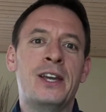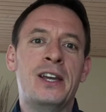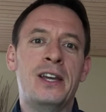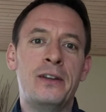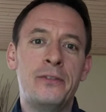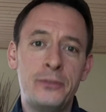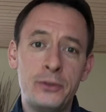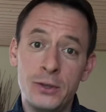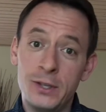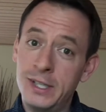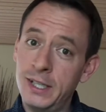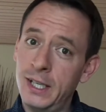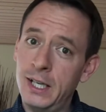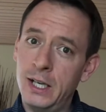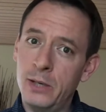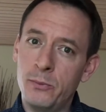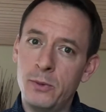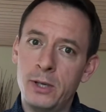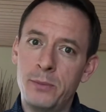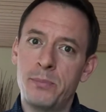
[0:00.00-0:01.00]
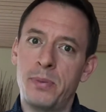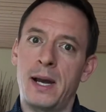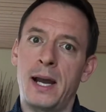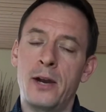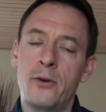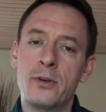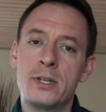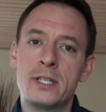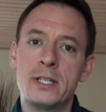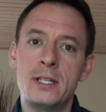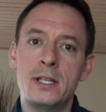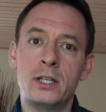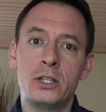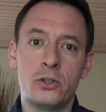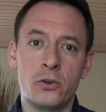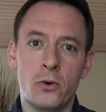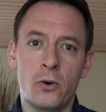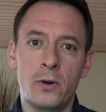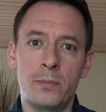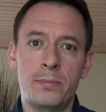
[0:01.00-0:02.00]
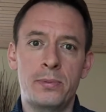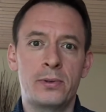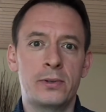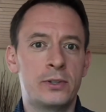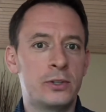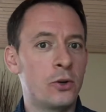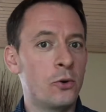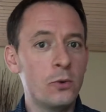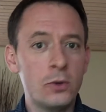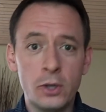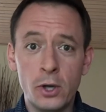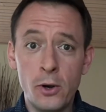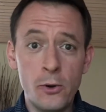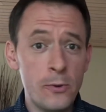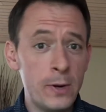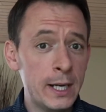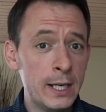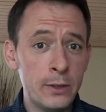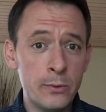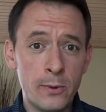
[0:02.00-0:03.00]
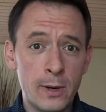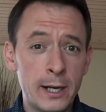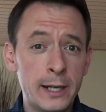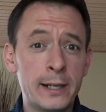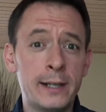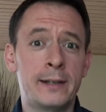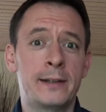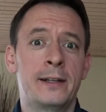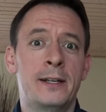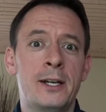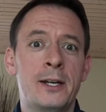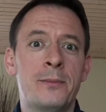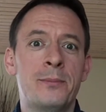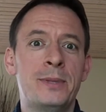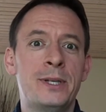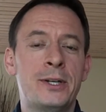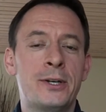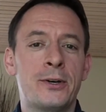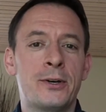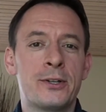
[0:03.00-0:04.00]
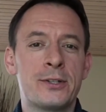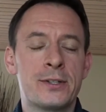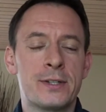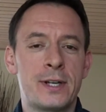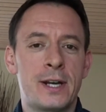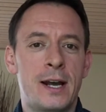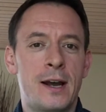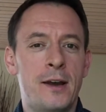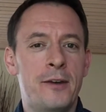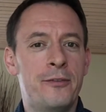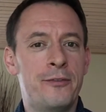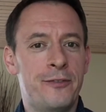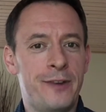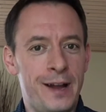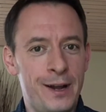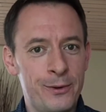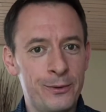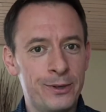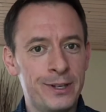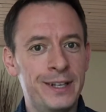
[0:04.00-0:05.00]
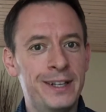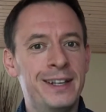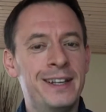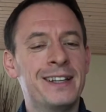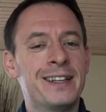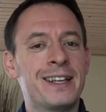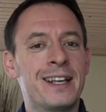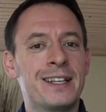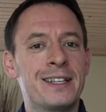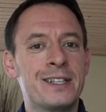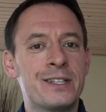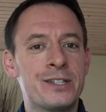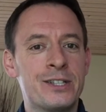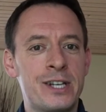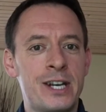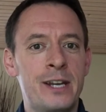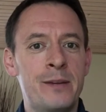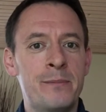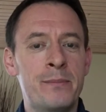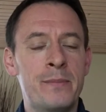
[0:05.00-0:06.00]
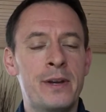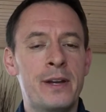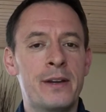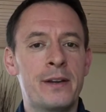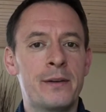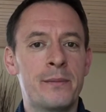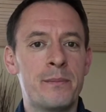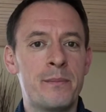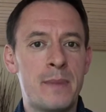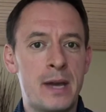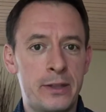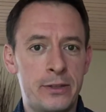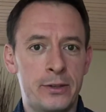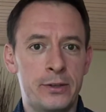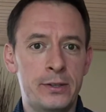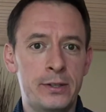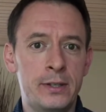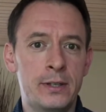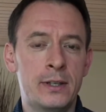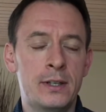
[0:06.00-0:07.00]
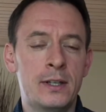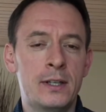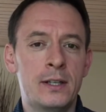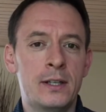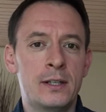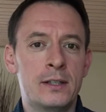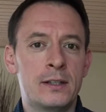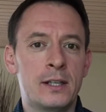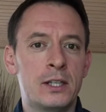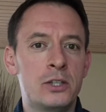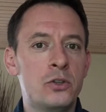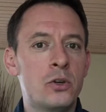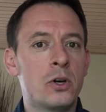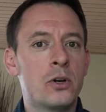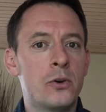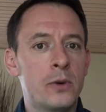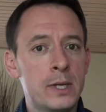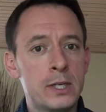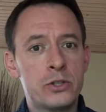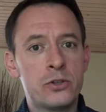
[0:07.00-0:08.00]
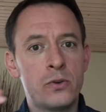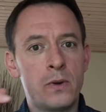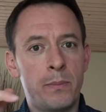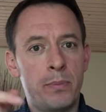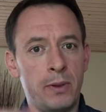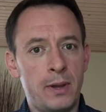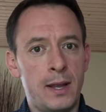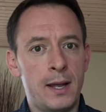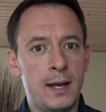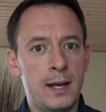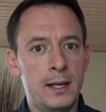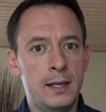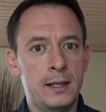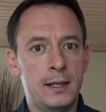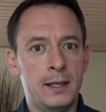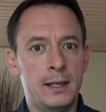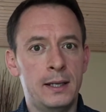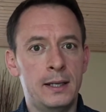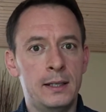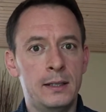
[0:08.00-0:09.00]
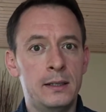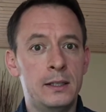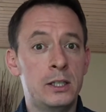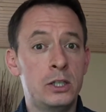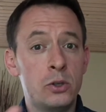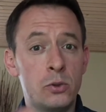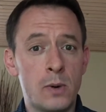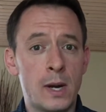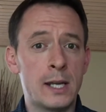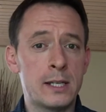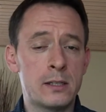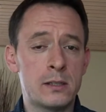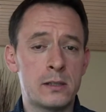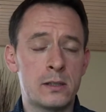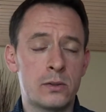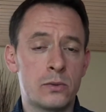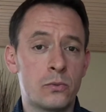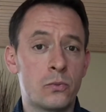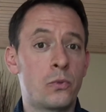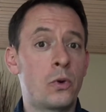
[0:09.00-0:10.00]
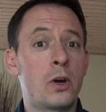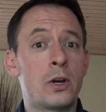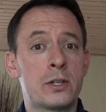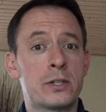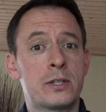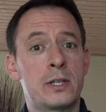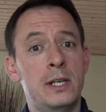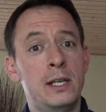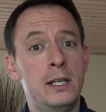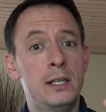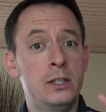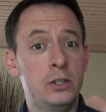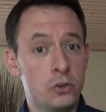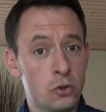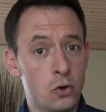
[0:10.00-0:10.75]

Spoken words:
If you're dealing with piracy in Europe, don't go anywhere, because I found that the same method that you're going to apply in the US works in